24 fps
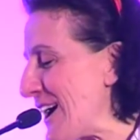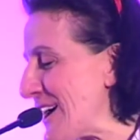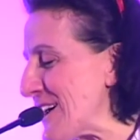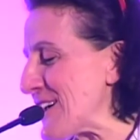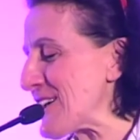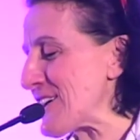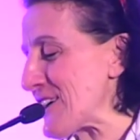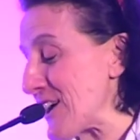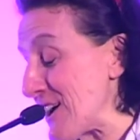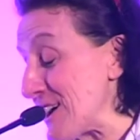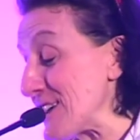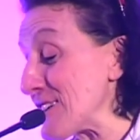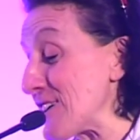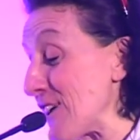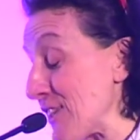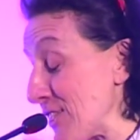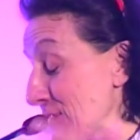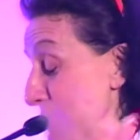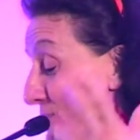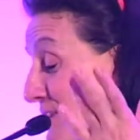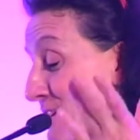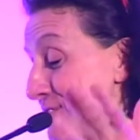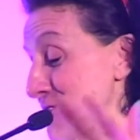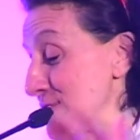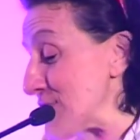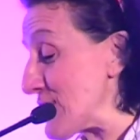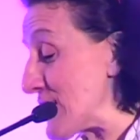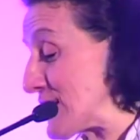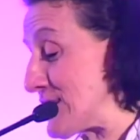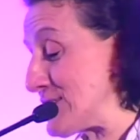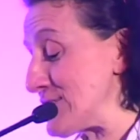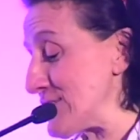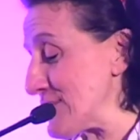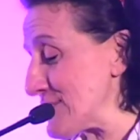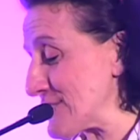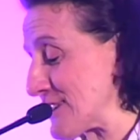I think that for
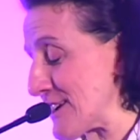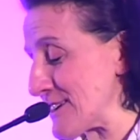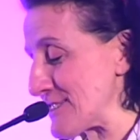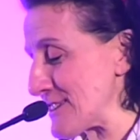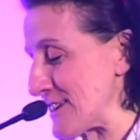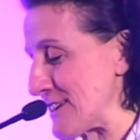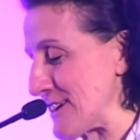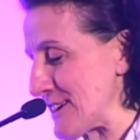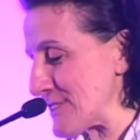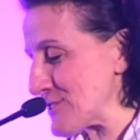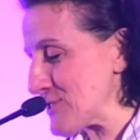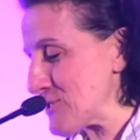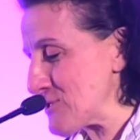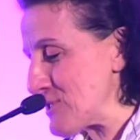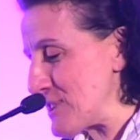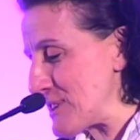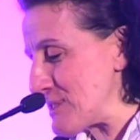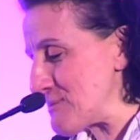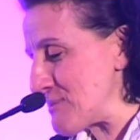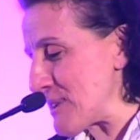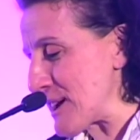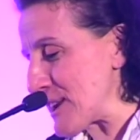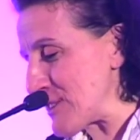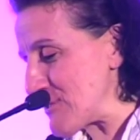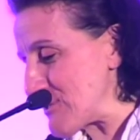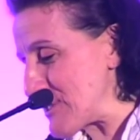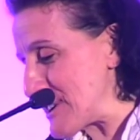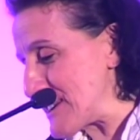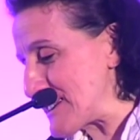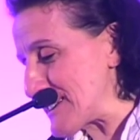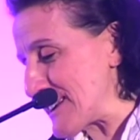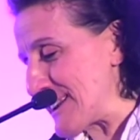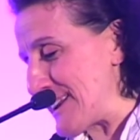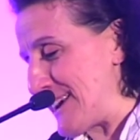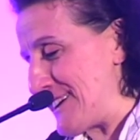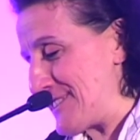ages, actually. I have to read about it
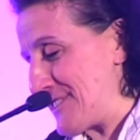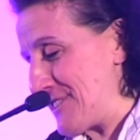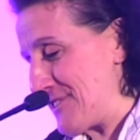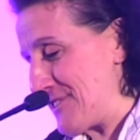recently.